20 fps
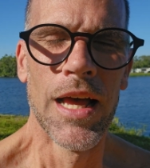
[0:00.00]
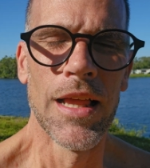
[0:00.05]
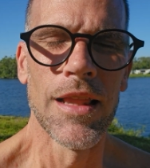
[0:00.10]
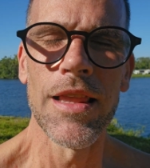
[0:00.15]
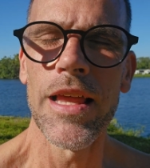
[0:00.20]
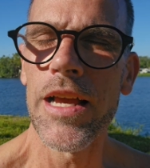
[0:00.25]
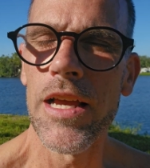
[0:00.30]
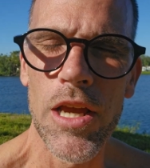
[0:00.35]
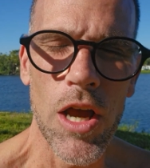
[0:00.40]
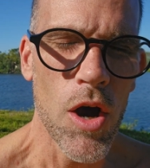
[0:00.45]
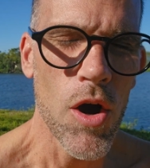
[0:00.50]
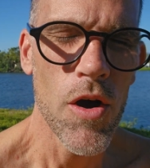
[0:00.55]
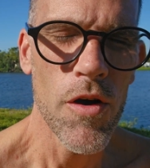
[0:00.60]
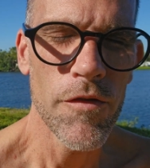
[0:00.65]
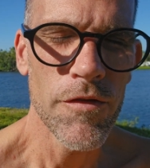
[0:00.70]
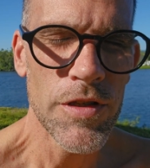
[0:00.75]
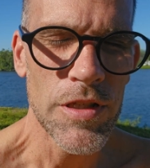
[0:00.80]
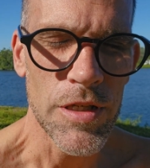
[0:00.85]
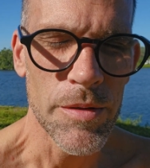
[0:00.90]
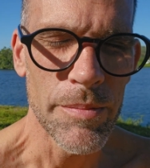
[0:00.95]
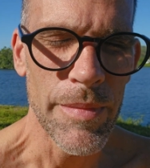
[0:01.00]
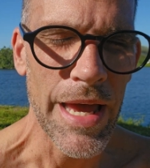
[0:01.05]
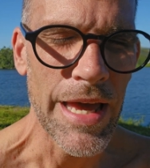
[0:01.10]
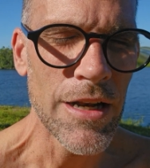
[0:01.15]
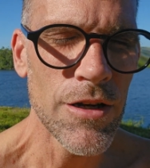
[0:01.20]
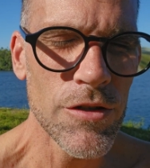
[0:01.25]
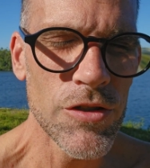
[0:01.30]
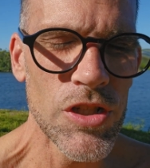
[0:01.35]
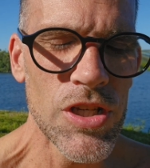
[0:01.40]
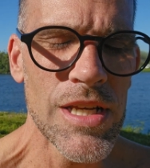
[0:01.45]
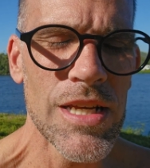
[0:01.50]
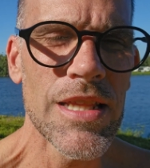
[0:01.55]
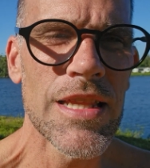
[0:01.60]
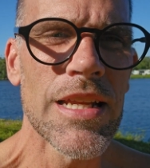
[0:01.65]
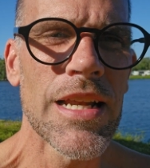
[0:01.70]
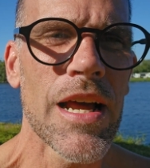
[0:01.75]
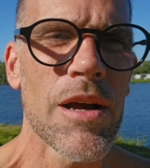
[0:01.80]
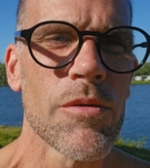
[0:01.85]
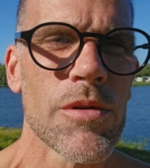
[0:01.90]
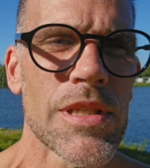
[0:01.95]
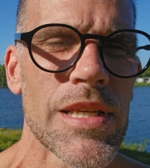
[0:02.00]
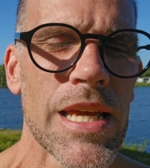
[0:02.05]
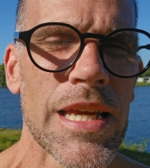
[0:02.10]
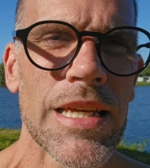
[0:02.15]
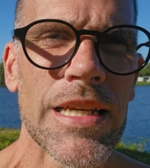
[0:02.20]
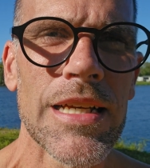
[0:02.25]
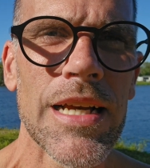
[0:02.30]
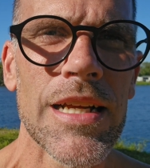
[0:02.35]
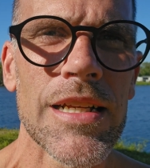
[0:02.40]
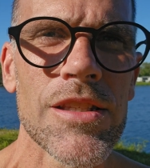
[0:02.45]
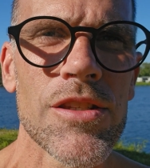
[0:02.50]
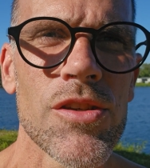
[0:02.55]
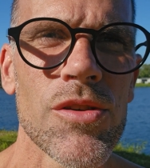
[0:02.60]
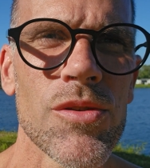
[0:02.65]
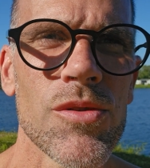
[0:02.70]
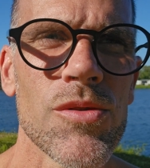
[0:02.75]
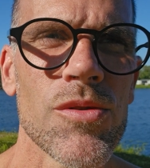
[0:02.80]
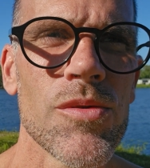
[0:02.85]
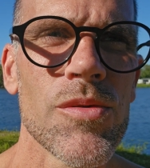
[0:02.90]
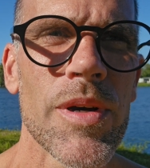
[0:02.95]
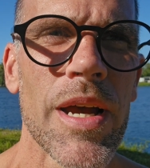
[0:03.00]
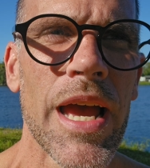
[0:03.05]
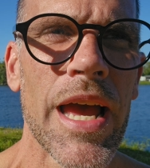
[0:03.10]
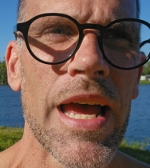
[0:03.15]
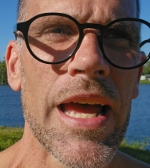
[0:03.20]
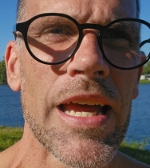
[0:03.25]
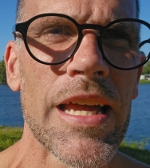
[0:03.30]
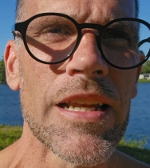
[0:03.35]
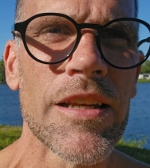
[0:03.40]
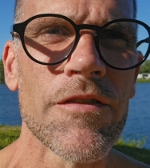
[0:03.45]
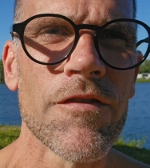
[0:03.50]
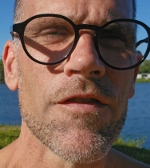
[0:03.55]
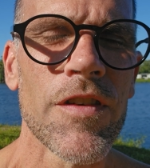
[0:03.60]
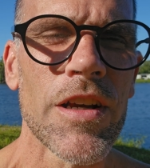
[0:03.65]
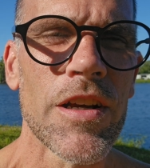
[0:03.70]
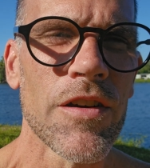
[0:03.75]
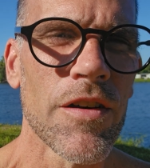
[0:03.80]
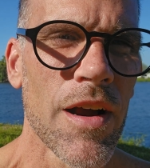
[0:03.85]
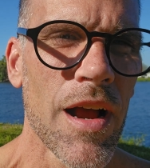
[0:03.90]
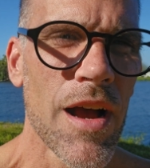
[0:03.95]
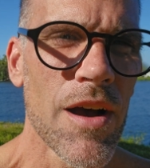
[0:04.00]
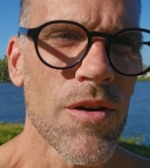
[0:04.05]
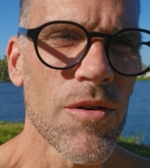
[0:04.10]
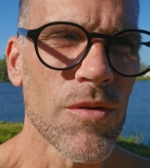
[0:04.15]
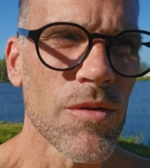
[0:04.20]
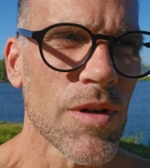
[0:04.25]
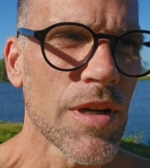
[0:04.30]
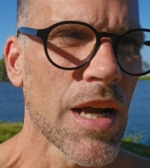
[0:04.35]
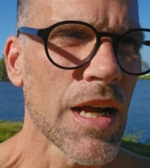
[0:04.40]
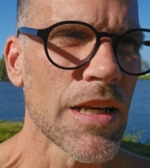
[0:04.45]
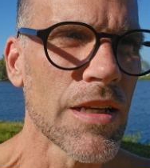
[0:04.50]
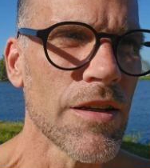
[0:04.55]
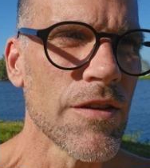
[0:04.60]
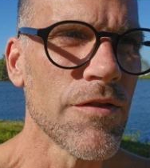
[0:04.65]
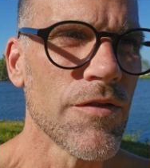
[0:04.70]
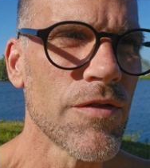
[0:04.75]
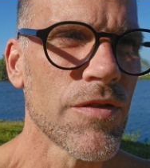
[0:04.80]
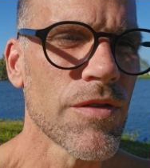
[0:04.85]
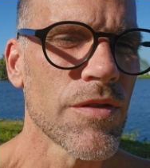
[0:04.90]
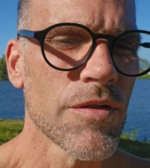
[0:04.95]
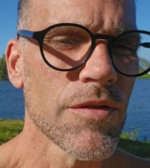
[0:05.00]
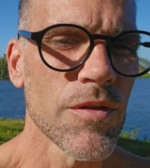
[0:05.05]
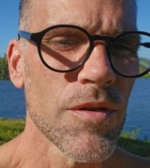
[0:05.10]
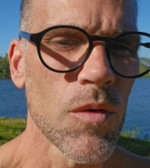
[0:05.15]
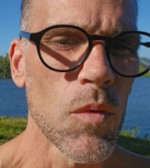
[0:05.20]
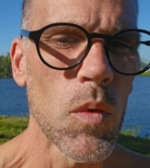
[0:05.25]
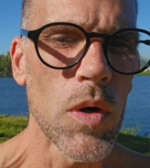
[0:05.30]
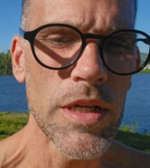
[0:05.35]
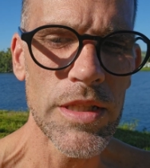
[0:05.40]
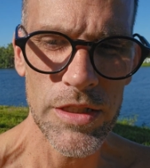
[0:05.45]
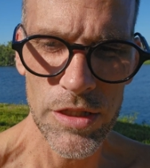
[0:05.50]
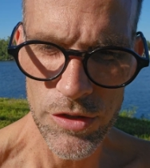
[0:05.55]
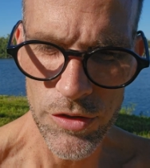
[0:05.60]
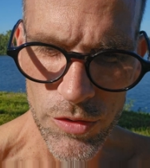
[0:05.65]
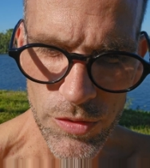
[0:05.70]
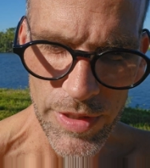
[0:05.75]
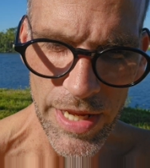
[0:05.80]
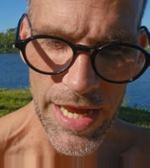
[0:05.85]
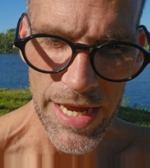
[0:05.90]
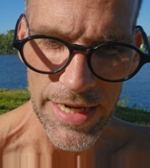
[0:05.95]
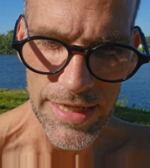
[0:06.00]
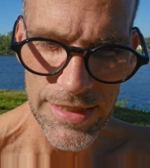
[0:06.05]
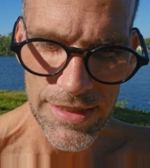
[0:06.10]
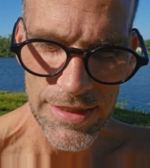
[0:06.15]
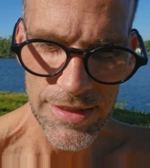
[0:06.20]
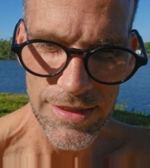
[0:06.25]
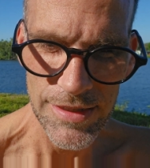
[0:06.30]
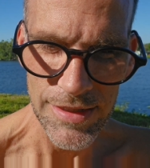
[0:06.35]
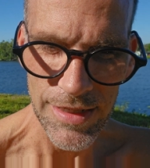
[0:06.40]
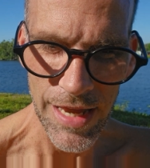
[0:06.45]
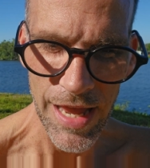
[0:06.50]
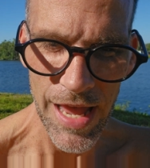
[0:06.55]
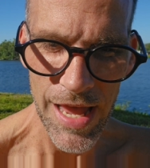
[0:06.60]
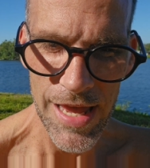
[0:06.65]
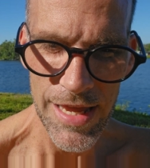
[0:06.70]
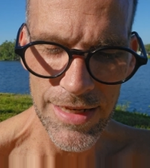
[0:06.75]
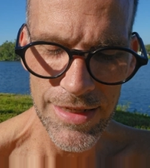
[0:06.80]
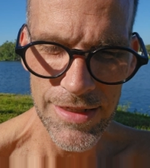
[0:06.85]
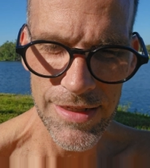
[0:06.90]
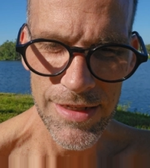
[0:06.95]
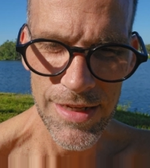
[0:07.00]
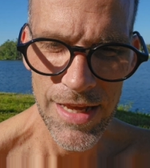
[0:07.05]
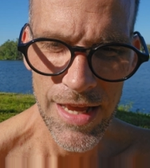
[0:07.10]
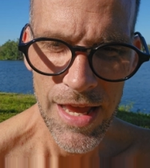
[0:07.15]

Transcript: let go of some energy that I was hanging on to and figure out kind of what to do next. And